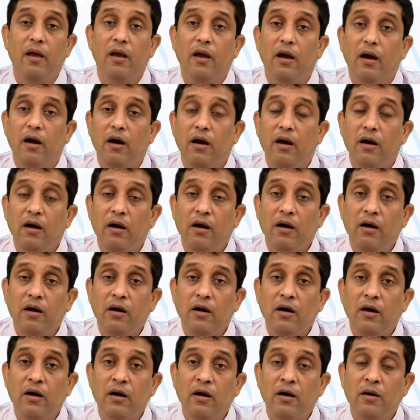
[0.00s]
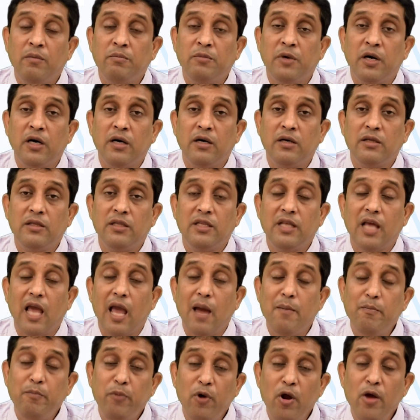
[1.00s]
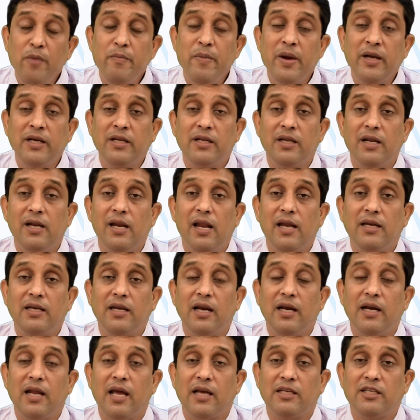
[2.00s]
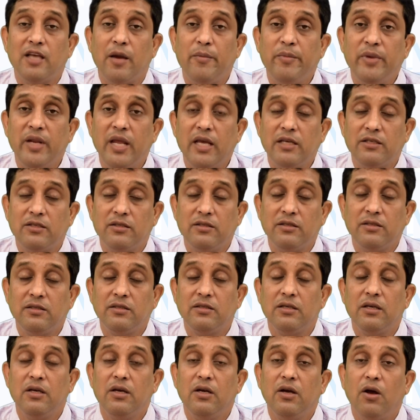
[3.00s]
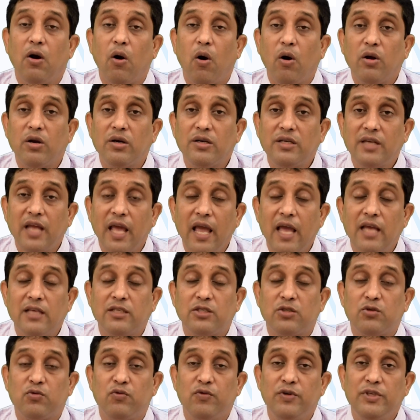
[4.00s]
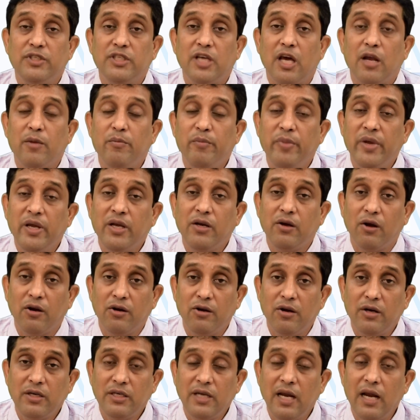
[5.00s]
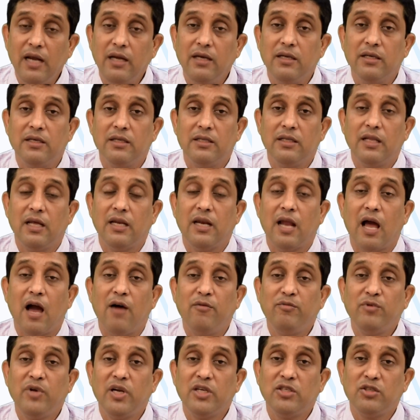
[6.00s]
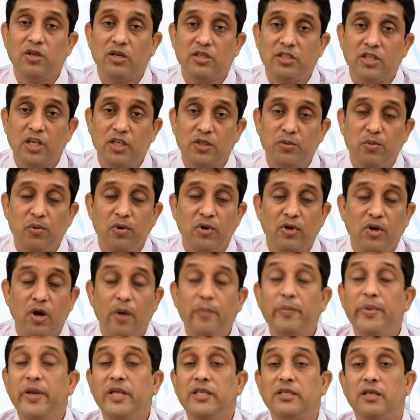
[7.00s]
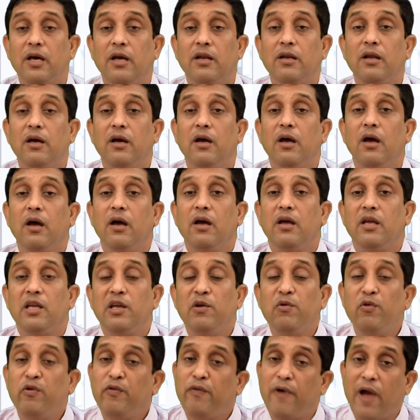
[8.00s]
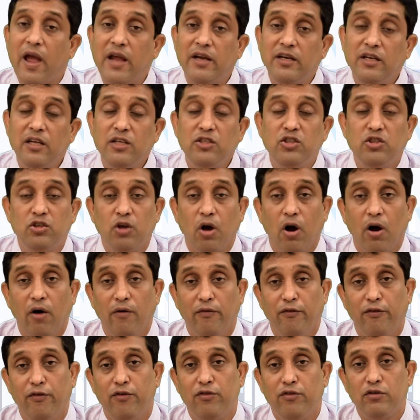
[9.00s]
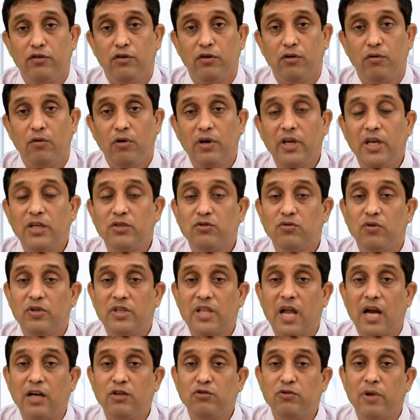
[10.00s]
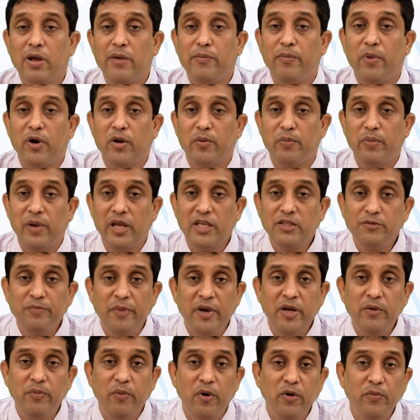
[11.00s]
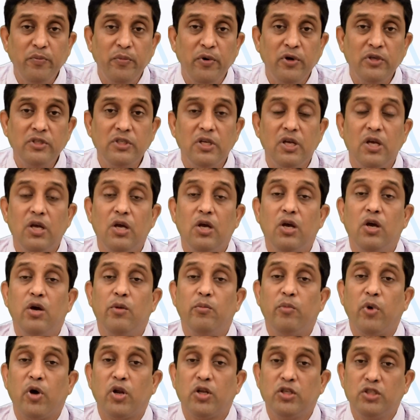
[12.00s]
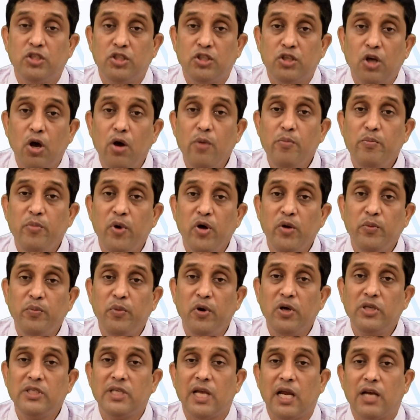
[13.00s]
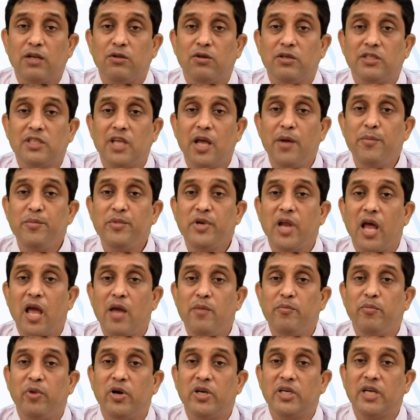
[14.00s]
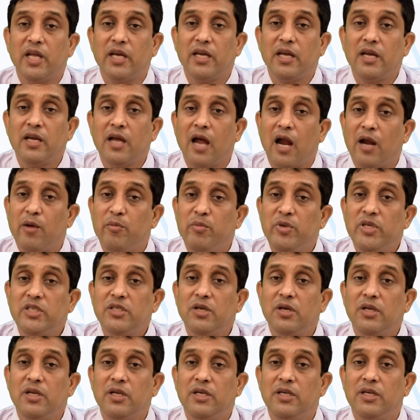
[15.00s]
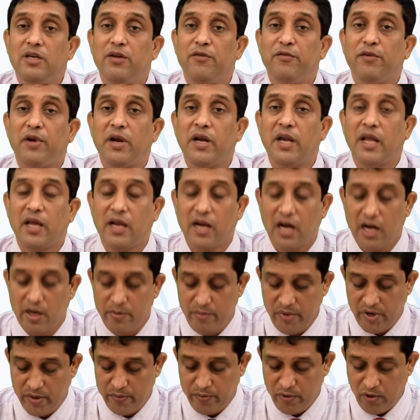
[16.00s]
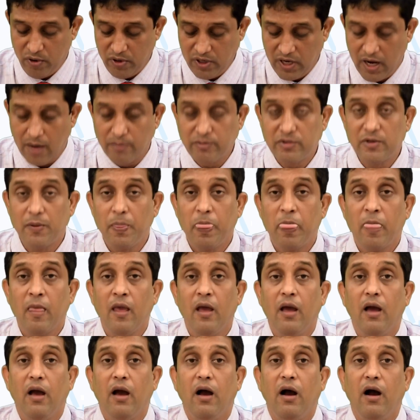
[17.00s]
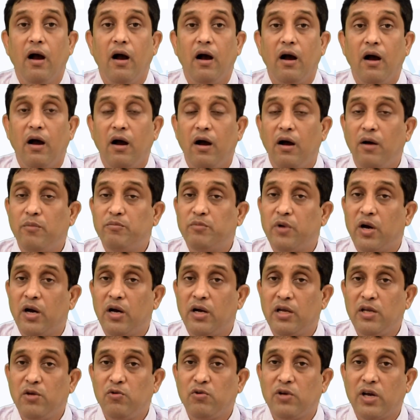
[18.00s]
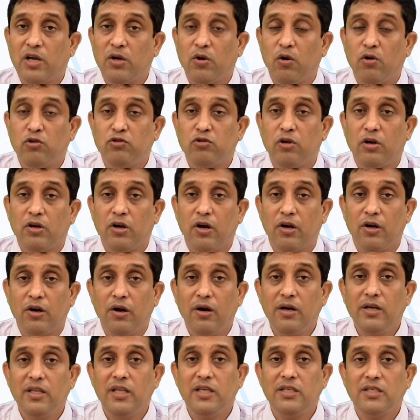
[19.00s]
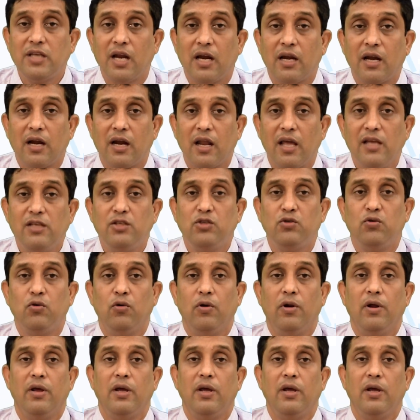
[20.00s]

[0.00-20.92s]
the employment related examinations or a test which are being conducted, then after successful completion you will find a job. Okay. So, that is why for placement purpose, for job purpose, at the same time for taking admission in different academic programs, you can also conduct the standardized tool.